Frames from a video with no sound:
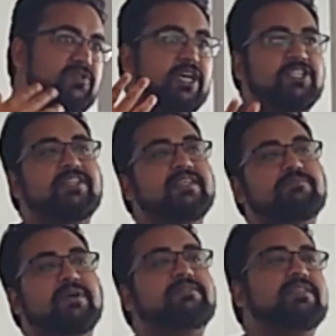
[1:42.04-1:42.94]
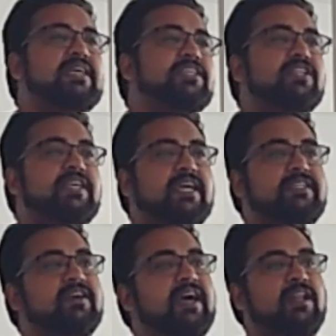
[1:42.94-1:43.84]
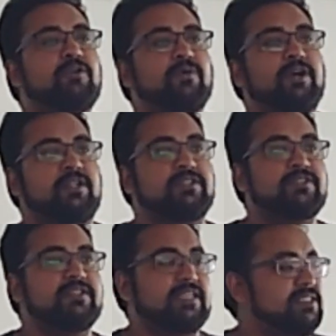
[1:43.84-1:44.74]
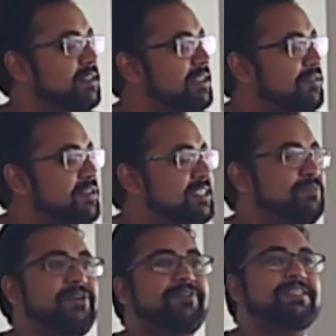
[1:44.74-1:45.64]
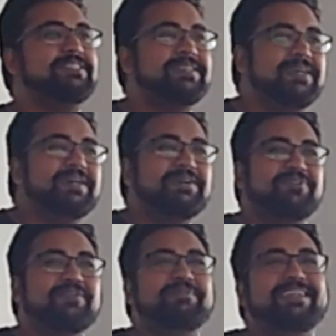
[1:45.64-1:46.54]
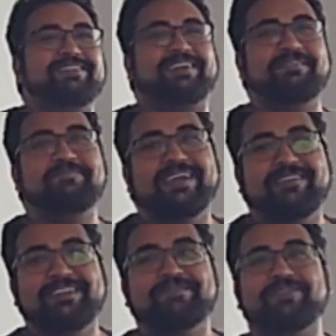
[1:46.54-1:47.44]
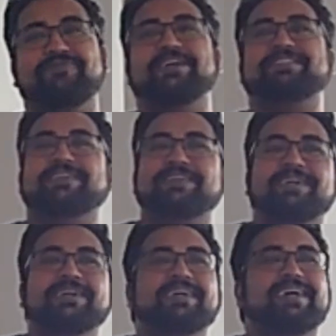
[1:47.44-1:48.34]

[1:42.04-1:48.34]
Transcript: touched it, but essentially I did a hello world, so that's not enough experience for me to compare it with Flutter.